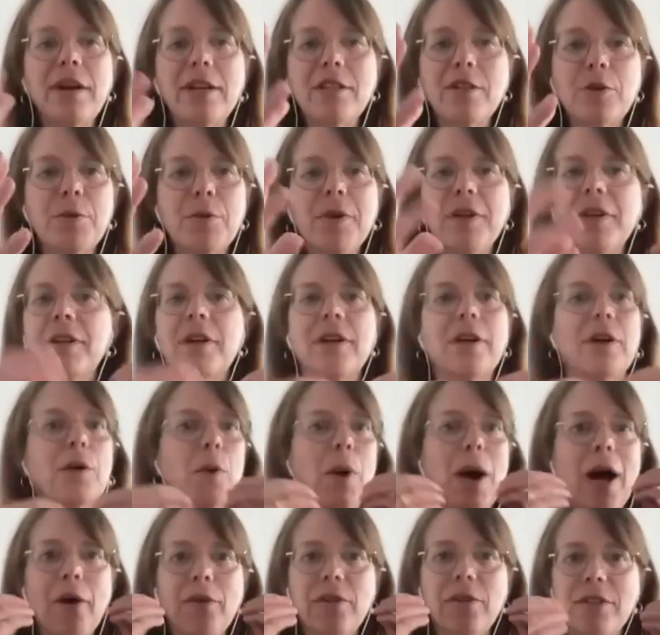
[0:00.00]
our SOP and they're
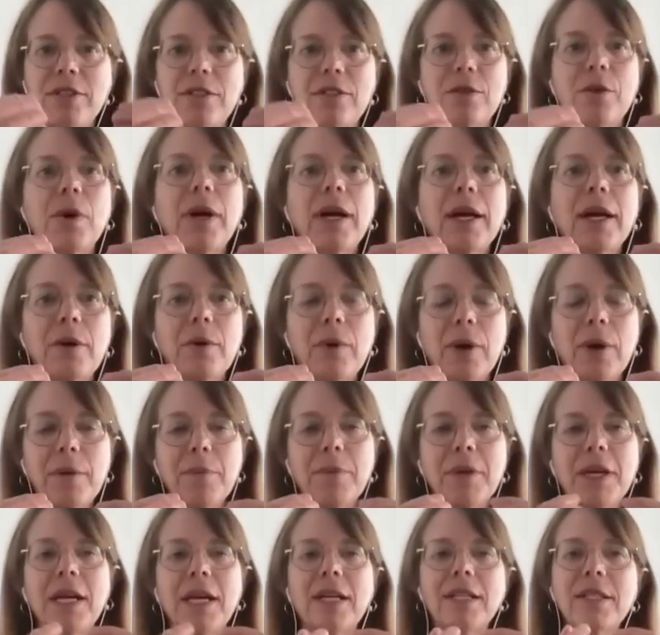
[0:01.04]
like, wow, this is great,
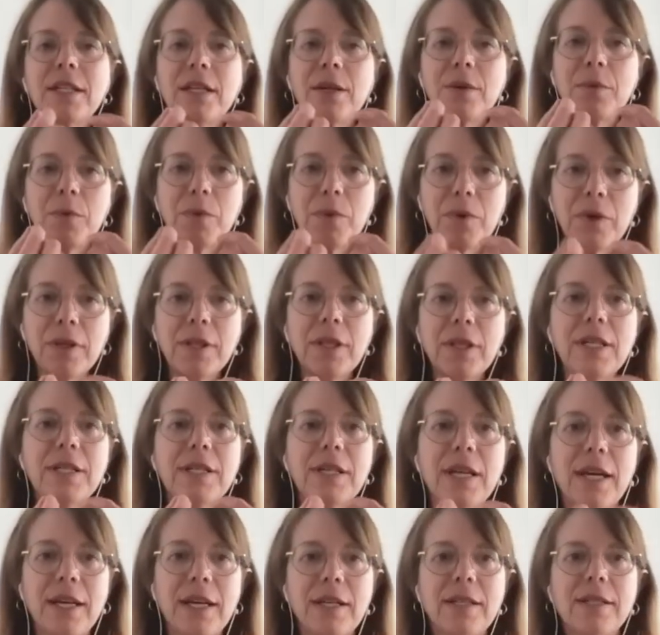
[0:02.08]
right? Because it really
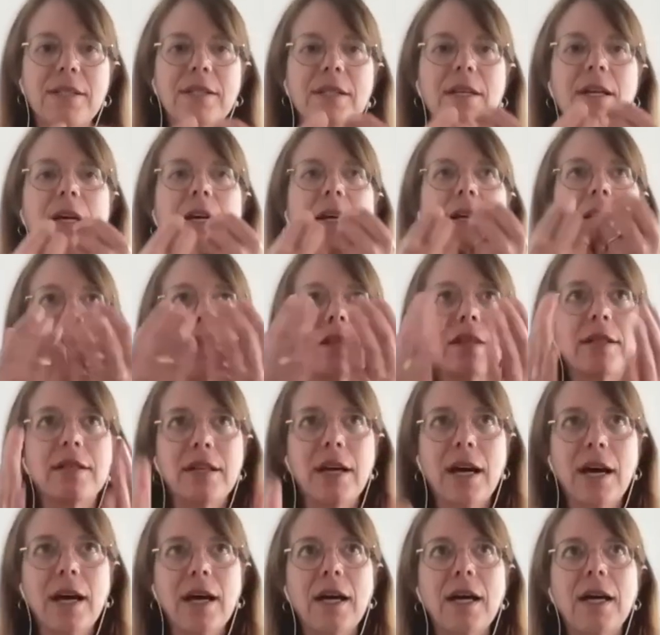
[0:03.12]
takes the
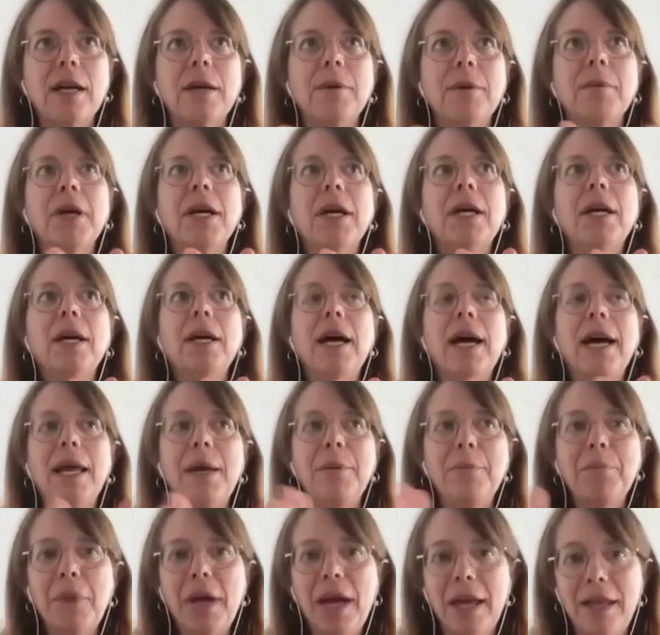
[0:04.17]
time
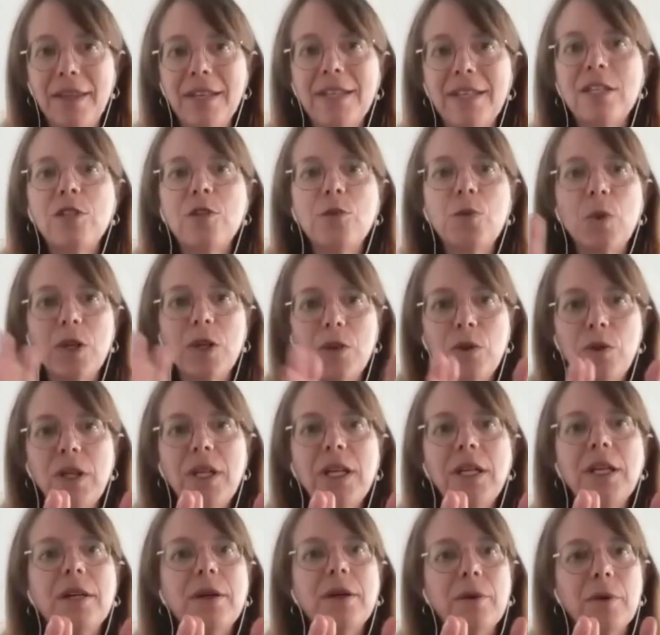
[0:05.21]
and and this is what you
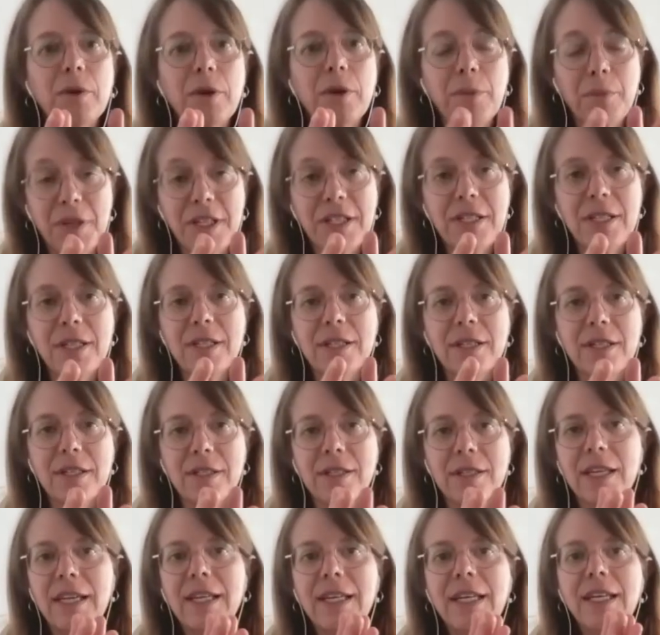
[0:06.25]
need in
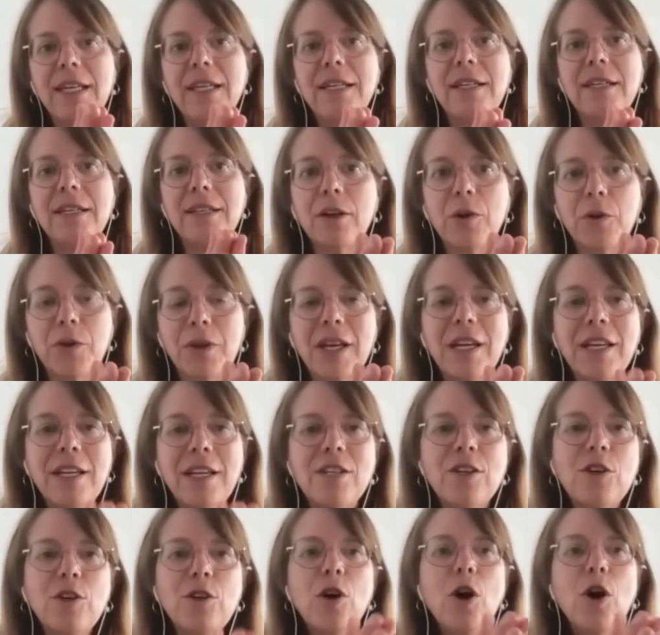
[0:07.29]
businesses. They need, you know, they
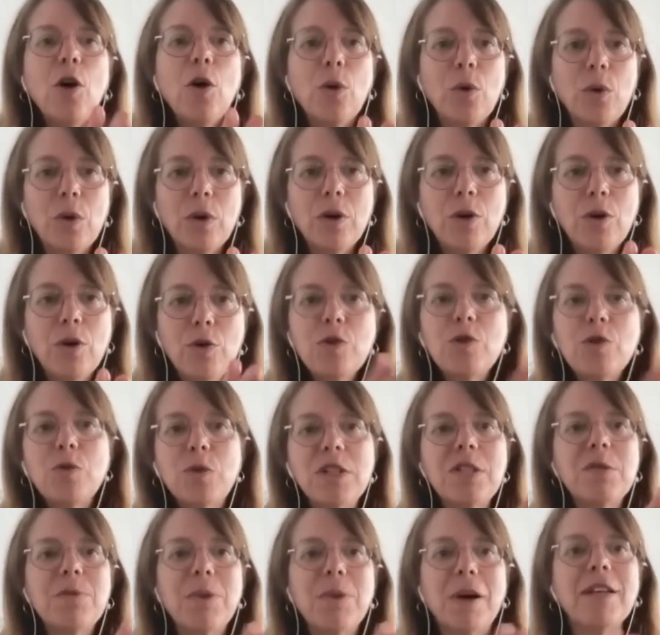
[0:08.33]
need to know who's
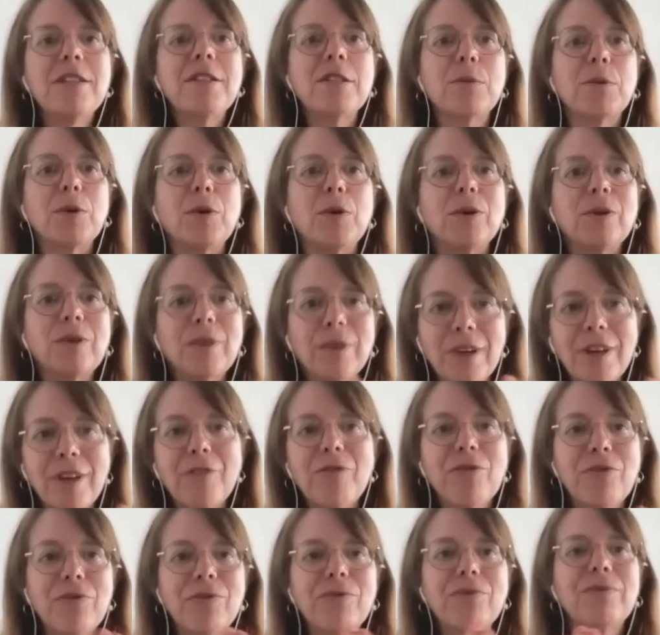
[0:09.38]
responsible if
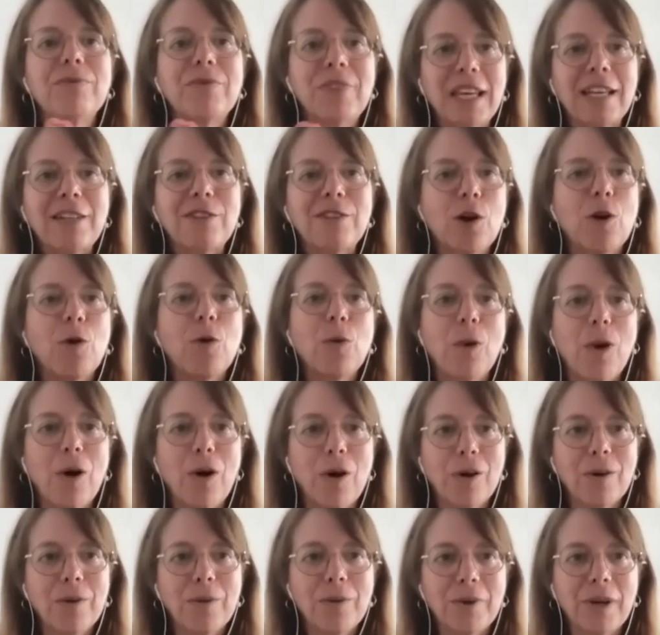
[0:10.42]
things go
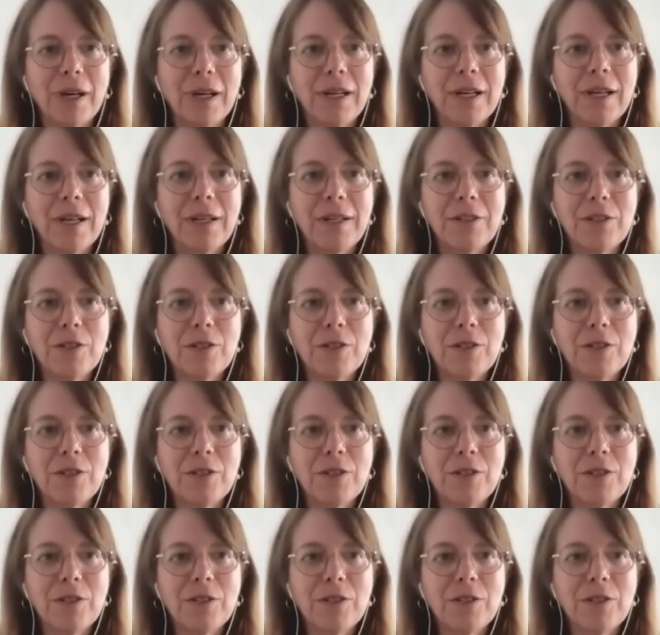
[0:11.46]
wrong, right?